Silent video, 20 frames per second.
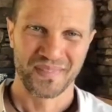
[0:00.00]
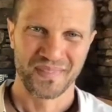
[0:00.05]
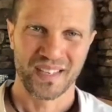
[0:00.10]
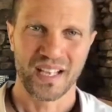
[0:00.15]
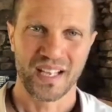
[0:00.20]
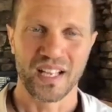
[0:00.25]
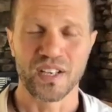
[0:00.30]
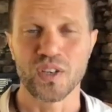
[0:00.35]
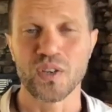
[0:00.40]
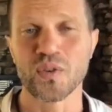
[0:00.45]

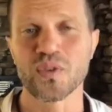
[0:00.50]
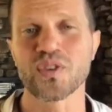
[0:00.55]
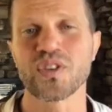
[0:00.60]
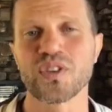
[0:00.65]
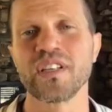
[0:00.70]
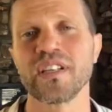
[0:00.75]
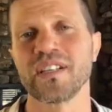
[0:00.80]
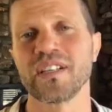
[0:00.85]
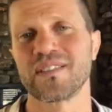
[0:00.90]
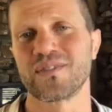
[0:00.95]
And
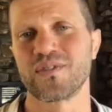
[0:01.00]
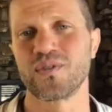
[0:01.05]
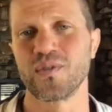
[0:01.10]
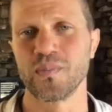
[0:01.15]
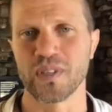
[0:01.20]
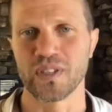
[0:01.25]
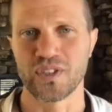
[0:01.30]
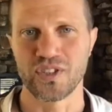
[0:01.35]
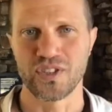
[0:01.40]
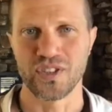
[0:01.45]
usually it's too
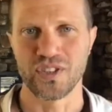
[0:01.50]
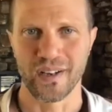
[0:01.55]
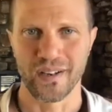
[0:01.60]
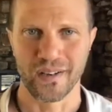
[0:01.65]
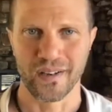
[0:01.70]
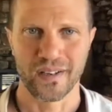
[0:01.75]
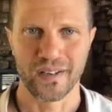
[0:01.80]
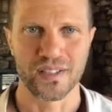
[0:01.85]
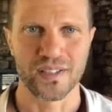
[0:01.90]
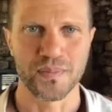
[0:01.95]
much yang
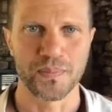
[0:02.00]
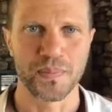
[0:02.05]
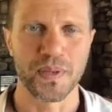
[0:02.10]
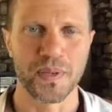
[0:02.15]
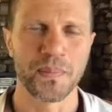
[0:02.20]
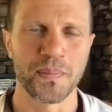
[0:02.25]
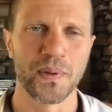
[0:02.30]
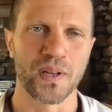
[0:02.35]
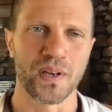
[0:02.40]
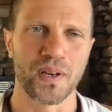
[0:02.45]
because
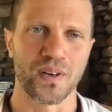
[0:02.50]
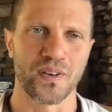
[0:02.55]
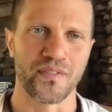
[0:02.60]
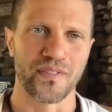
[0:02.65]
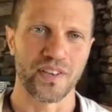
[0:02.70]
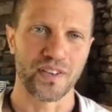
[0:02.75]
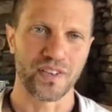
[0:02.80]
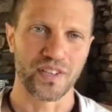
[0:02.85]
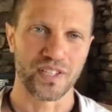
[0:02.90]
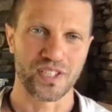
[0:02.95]
people are
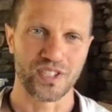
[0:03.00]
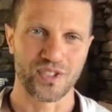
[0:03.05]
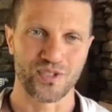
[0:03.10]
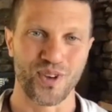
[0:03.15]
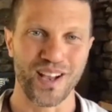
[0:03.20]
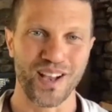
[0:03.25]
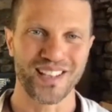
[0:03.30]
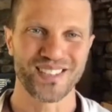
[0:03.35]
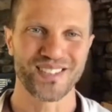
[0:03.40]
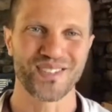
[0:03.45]
very
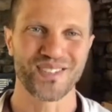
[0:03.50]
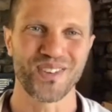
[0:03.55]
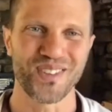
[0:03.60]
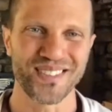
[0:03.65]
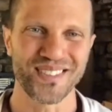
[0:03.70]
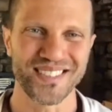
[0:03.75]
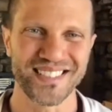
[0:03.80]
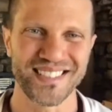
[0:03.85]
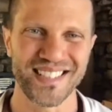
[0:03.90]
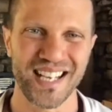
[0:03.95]
stressed
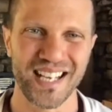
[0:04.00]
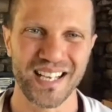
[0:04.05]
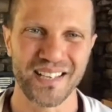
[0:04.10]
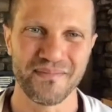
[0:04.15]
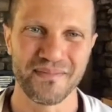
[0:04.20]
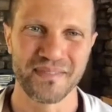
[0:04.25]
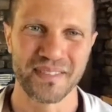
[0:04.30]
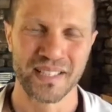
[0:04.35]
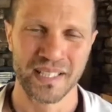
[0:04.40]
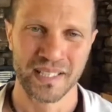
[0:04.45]
all the
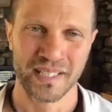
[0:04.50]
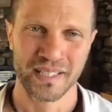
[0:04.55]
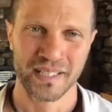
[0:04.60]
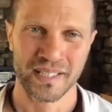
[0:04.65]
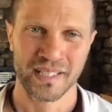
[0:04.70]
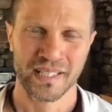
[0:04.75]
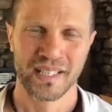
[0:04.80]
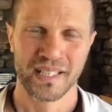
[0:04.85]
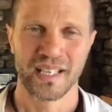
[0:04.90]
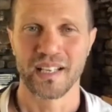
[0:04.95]
time
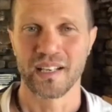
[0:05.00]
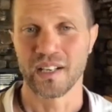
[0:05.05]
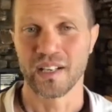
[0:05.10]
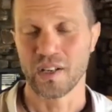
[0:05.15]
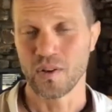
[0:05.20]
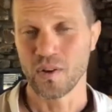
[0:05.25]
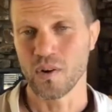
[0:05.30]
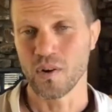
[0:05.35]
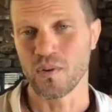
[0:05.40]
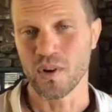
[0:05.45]
and a
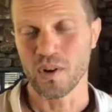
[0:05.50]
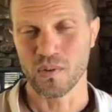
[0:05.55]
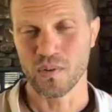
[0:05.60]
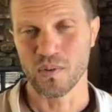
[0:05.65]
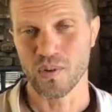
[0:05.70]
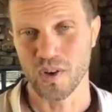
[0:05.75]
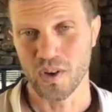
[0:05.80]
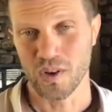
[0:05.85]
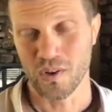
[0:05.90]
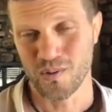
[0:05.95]
go, go,
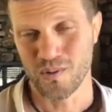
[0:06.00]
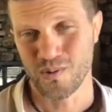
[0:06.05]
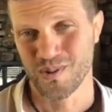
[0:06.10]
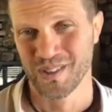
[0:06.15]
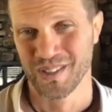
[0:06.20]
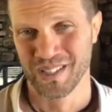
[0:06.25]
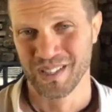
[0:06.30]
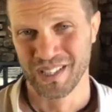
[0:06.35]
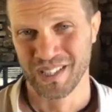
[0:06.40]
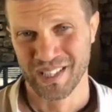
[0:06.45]
go.
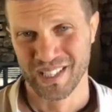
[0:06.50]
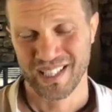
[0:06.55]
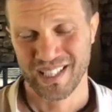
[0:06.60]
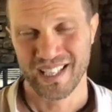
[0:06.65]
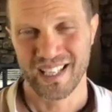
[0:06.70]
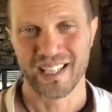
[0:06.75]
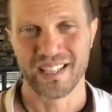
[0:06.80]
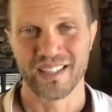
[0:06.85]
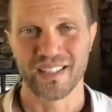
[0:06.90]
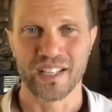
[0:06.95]

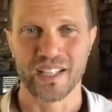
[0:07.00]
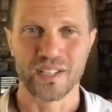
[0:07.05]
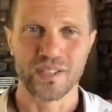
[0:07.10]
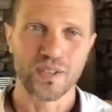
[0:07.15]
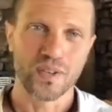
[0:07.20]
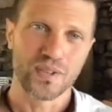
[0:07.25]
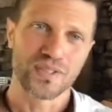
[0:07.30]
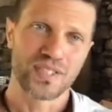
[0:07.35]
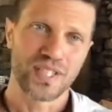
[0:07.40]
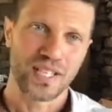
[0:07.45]
And they
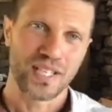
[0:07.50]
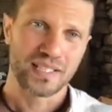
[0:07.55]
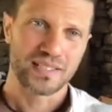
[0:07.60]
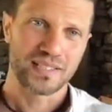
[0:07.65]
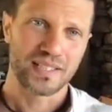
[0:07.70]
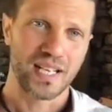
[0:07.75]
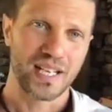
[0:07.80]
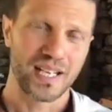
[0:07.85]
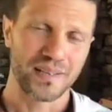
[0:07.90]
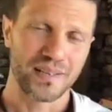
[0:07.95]
don't take
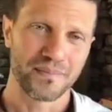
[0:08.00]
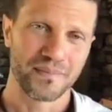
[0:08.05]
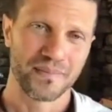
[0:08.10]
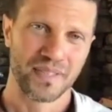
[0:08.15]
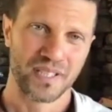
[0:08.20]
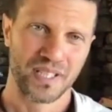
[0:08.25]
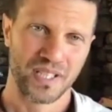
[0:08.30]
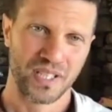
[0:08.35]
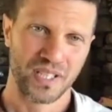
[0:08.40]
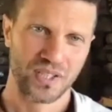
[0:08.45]
time
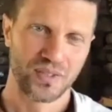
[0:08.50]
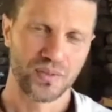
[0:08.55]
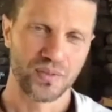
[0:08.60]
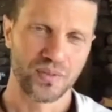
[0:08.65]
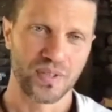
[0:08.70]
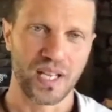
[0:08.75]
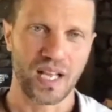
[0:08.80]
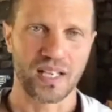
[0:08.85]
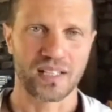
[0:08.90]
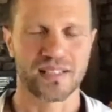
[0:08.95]
to
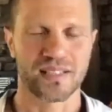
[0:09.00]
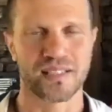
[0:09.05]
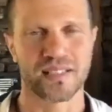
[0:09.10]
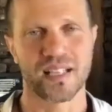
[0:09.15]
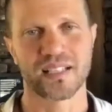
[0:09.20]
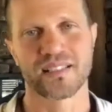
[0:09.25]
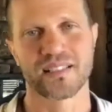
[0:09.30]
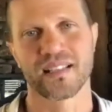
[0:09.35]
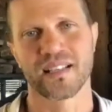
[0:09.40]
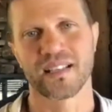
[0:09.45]
relax. And
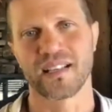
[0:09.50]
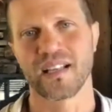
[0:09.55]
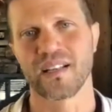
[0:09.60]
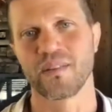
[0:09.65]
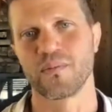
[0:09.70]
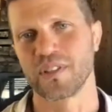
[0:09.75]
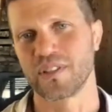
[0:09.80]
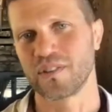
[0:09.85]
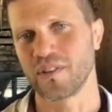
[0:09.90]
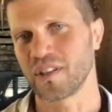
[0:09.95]
that's,
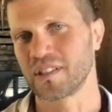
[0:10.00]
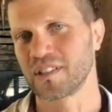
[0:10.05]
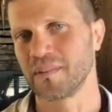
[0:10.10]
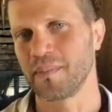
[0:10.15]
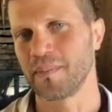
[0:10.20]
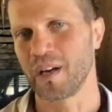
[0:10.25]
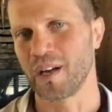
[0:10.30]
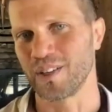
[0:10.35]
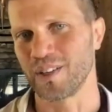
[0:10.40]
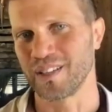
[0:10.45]
again, we talked
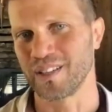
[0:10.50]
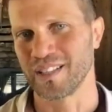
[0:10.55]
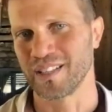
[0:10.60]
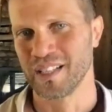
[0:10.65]
about it